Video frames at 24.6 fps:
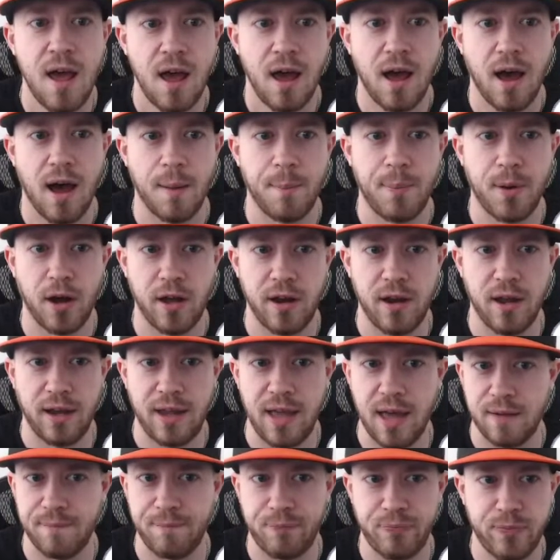But
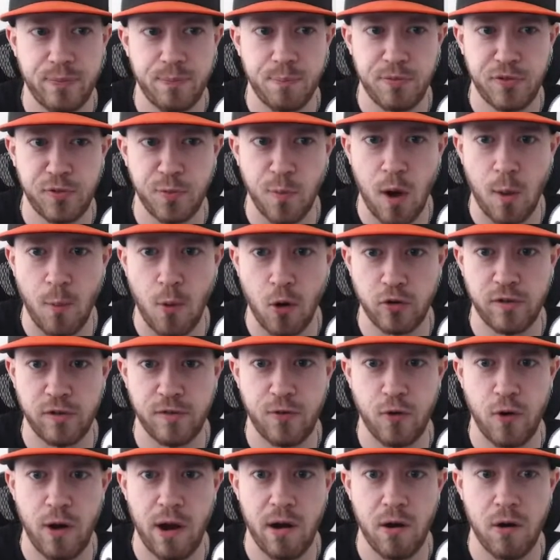again, small margin
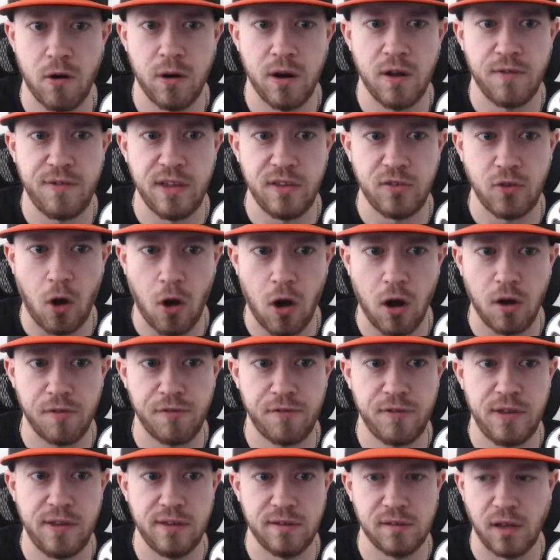for error. If he's off,
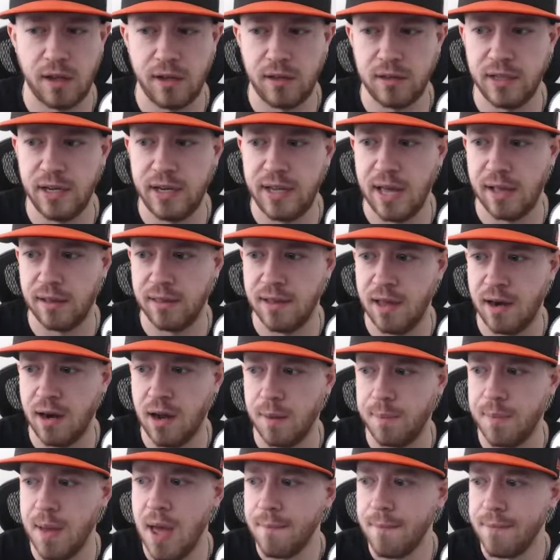he's likely to get lit
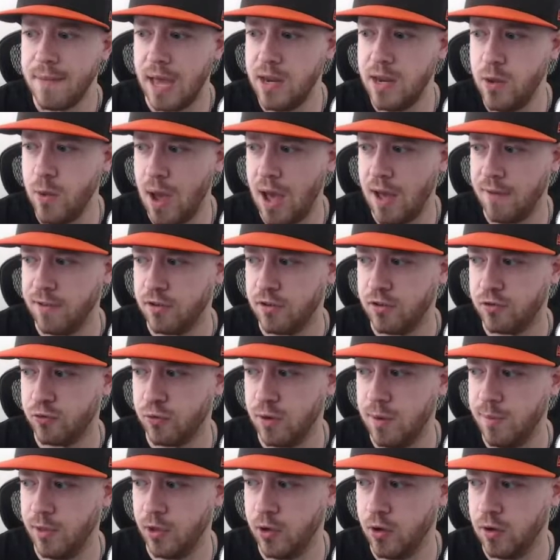up. And you have
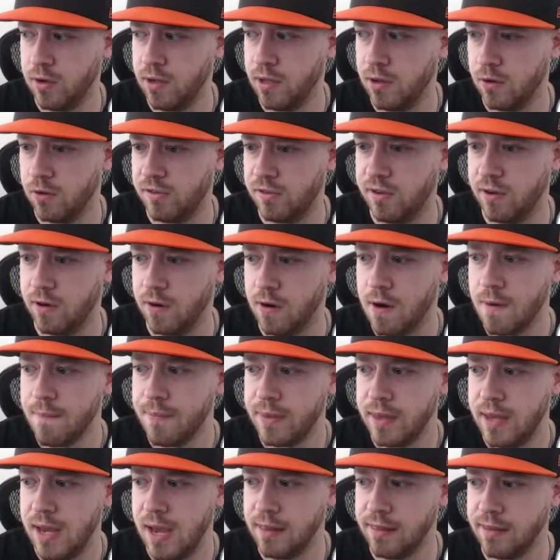extremely good hitters here
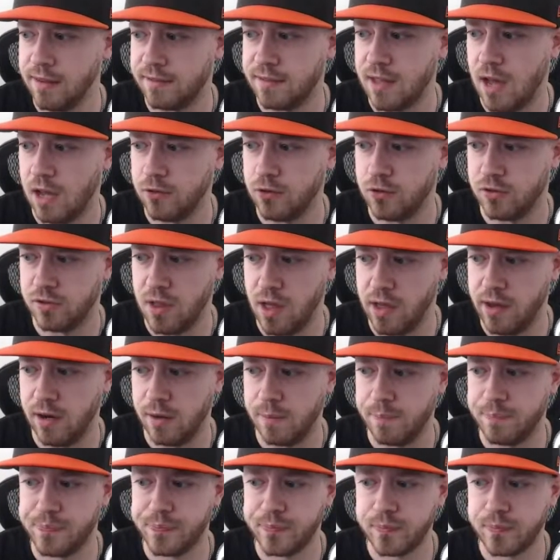in this Dodgers lineup.